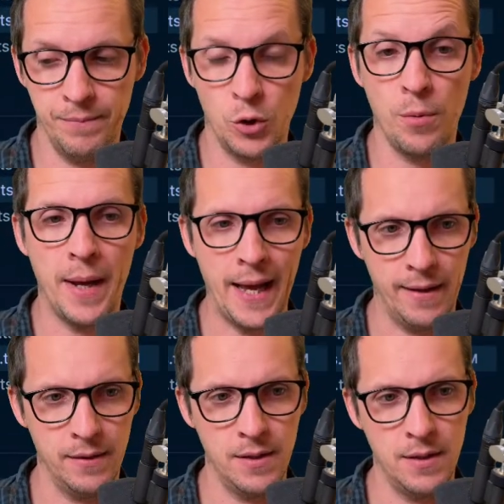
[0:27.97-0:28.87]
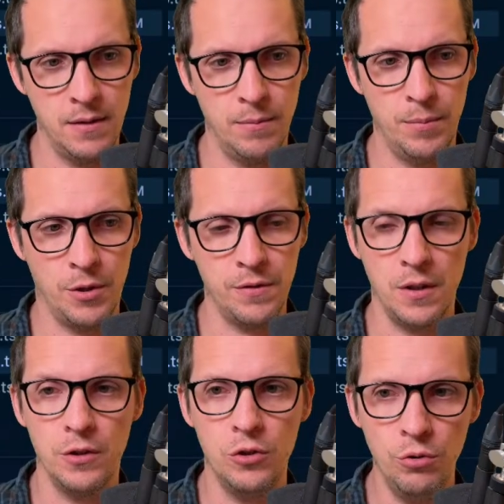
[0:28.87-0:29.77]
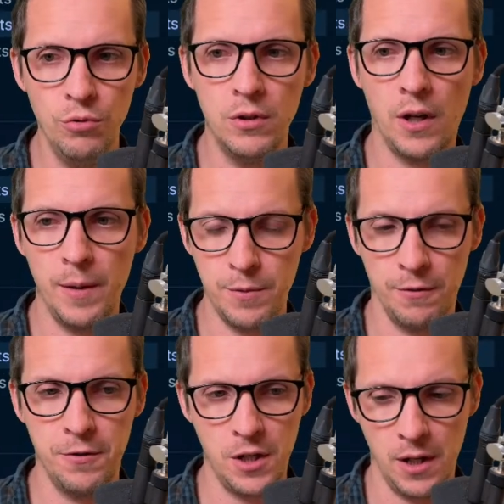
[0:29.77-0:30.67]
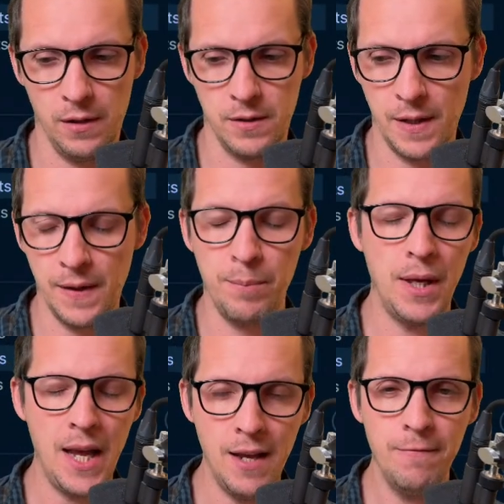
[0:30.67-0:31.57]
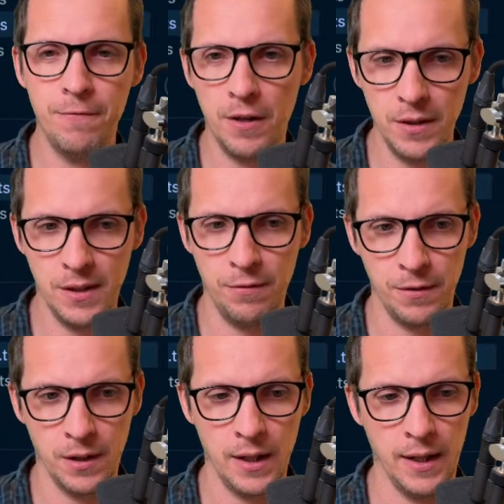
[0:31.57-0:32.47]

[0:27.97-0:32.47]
commands, because there are two types of shells and they behave very differently,